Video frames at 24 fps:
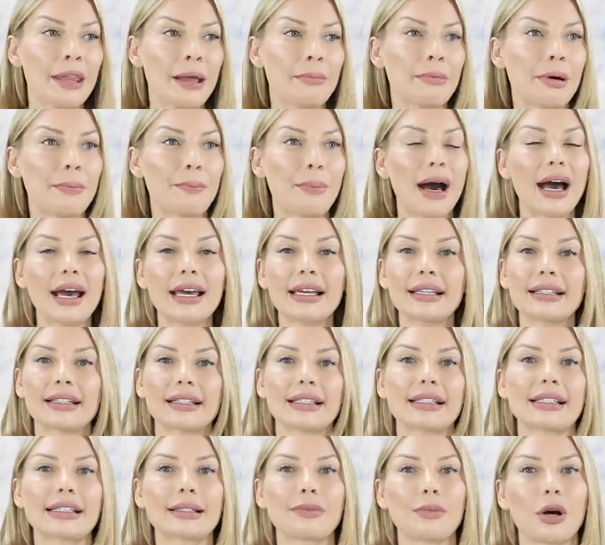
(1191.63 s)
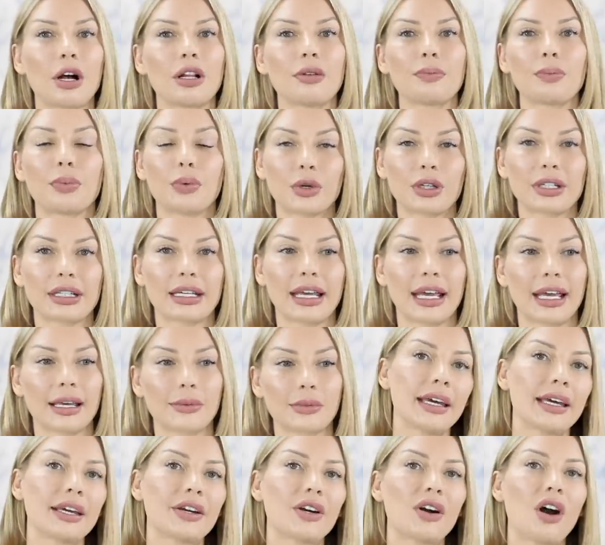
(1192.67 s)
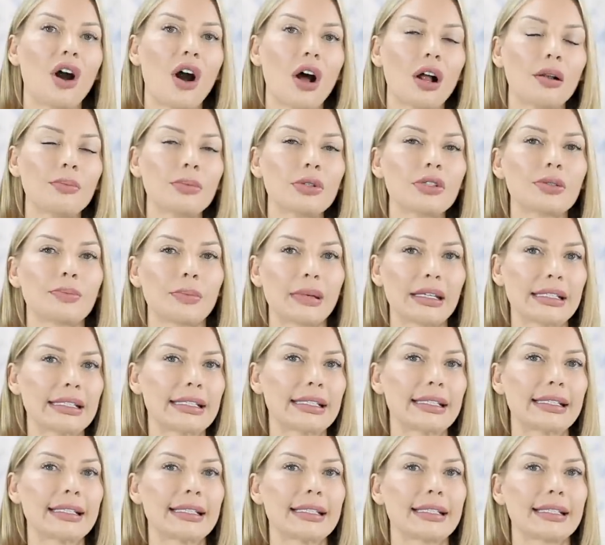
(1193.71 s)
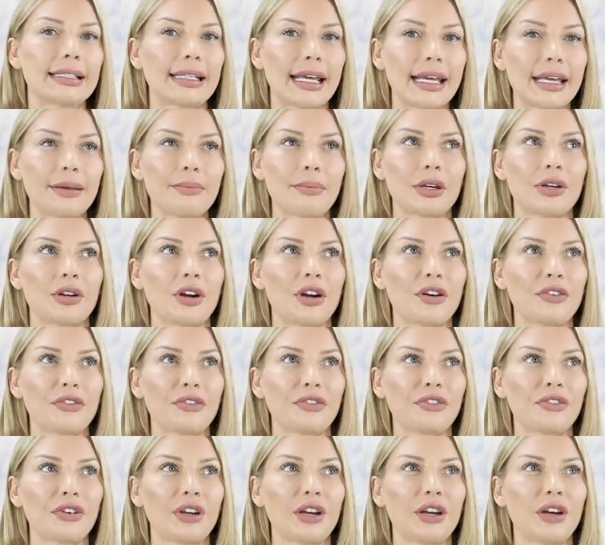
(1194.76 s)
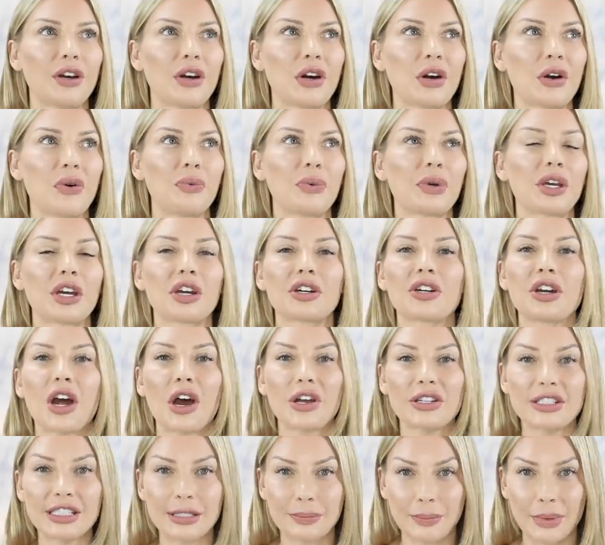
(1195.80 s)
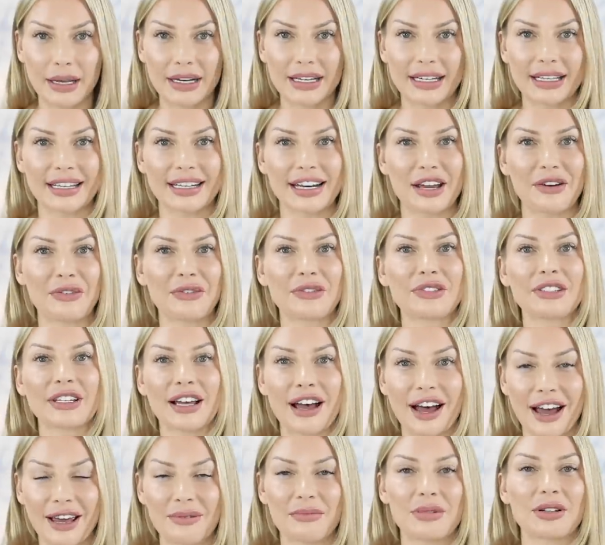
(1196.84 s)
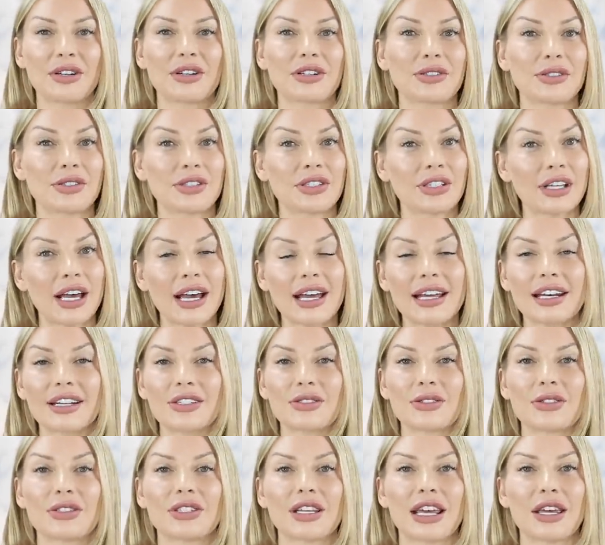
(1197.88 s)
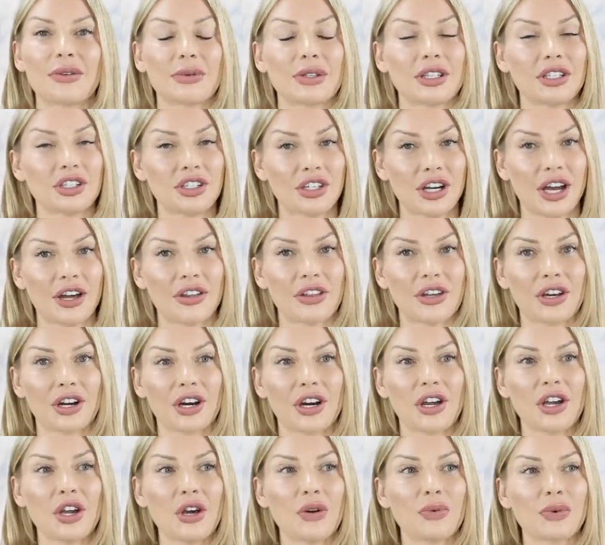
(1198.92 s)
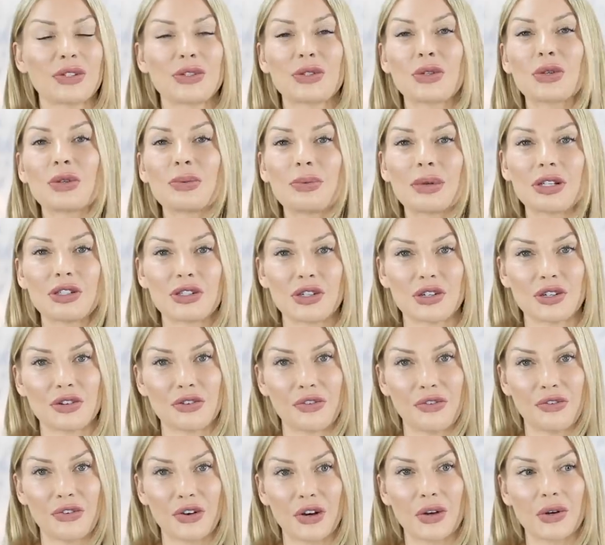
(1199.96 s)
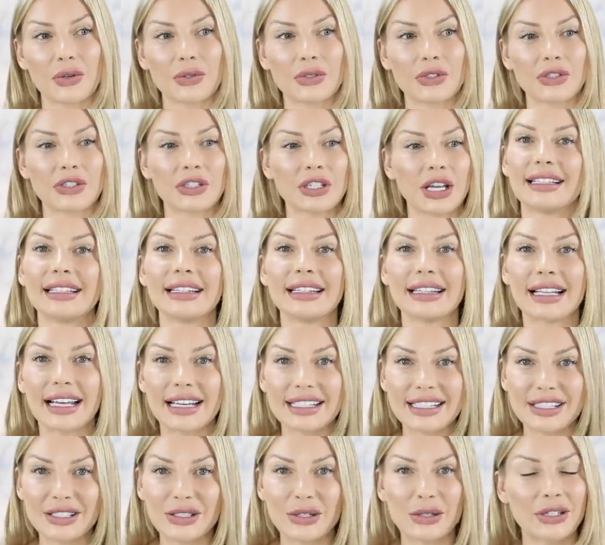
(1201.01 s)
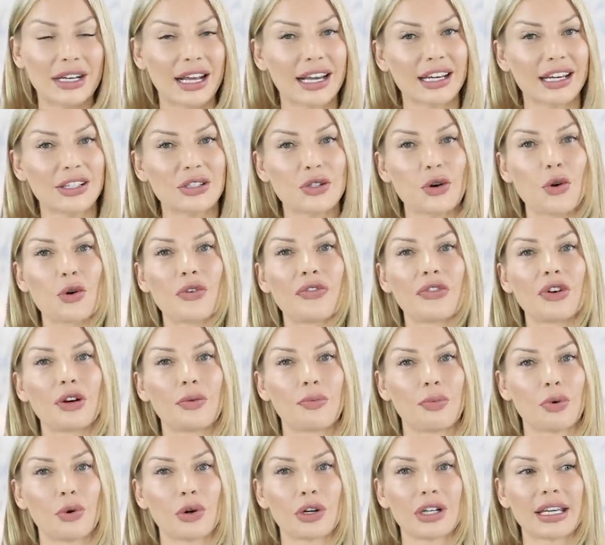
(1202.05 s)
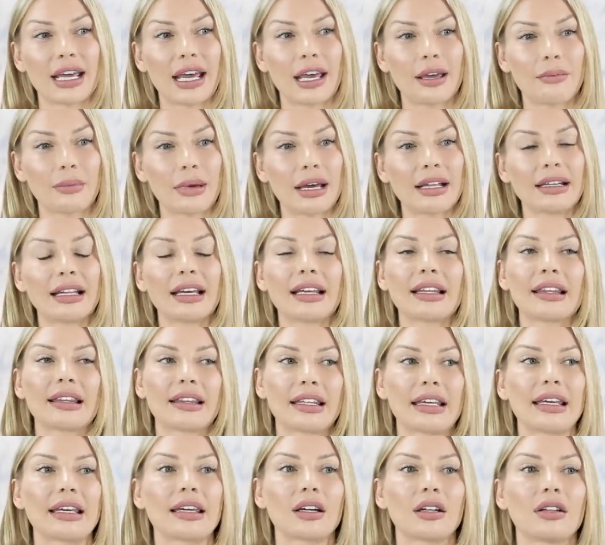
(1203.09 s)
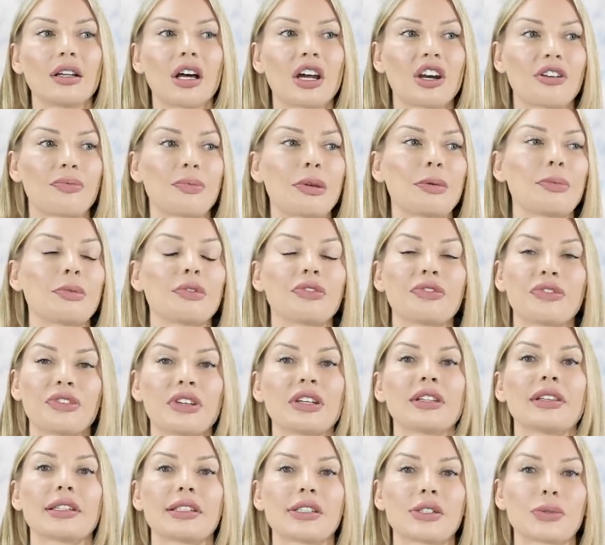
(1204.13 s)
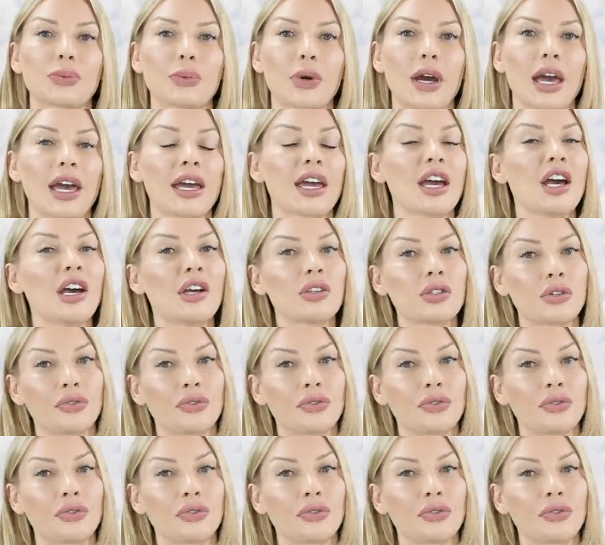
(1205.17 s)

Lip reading: But buying these small board games, it almost makes the statement of, we are not spending enough time in our society today with each other. We're too much on our phones. Let's connect over a board game. And I think a lot of people feel this way. So